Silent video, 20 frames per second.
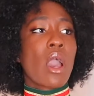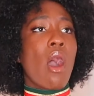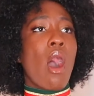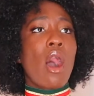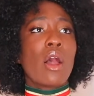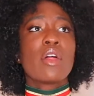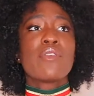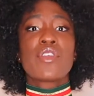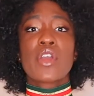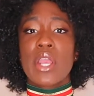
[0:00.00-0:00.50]

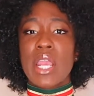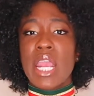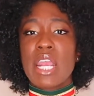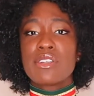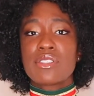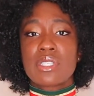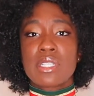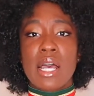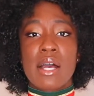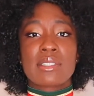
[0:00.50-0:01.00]
all of their
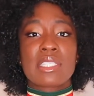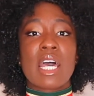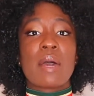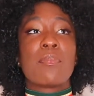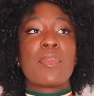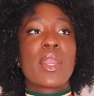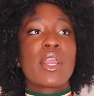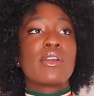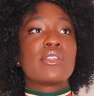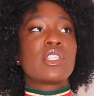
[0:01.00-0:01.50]
hairstyles
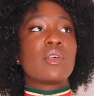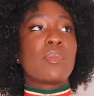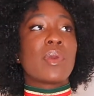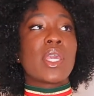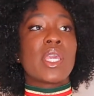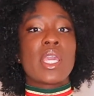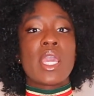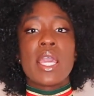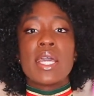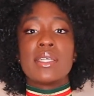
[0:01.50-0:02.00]
appear to
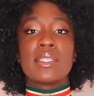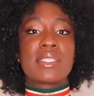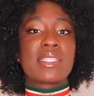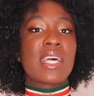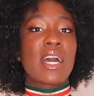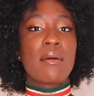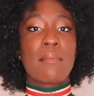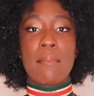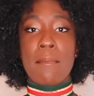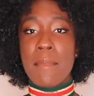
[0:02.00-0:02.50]
be
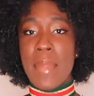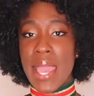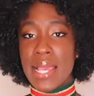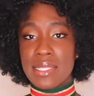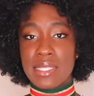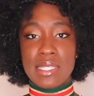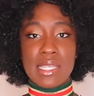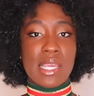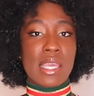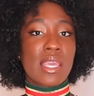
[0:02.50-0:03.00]
some
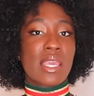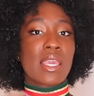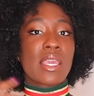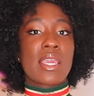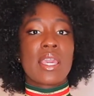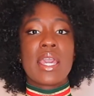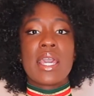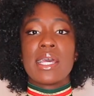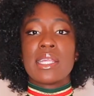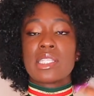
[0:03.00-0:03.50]

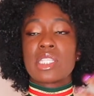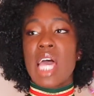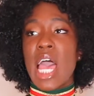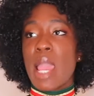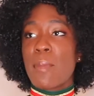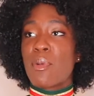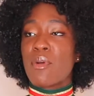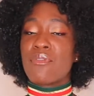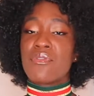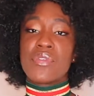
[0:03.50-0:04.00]
messy
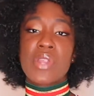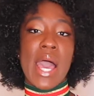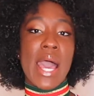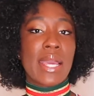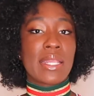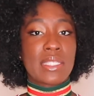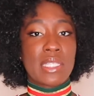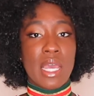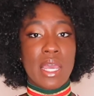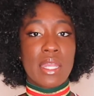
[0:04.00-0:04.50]
type of
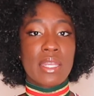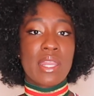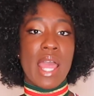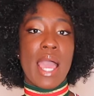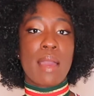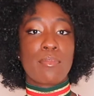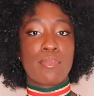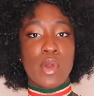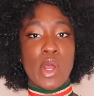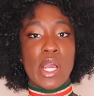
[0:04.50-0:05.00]
not done,
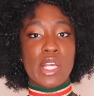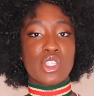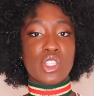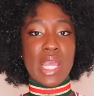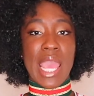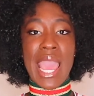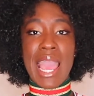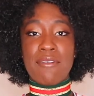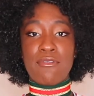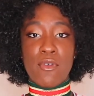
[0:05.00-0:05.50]
not brushed,
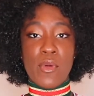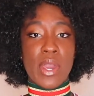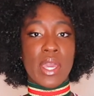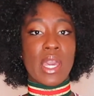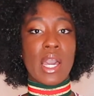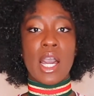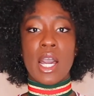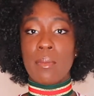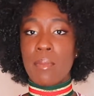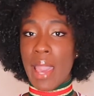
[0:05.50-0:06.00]

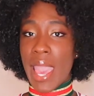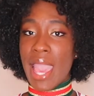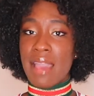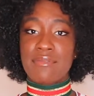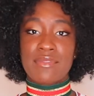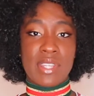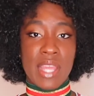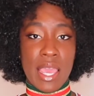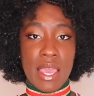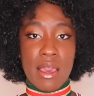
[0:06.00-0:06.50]
halfway up,
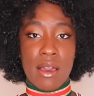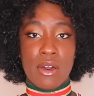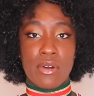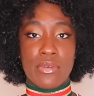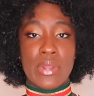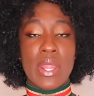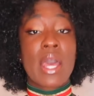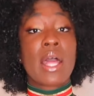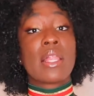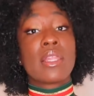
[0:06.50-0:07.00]
half
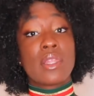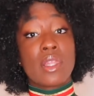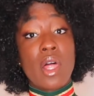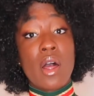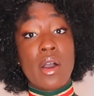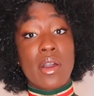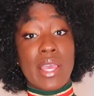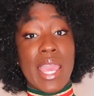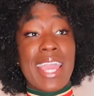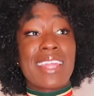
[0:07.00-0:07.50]
down look.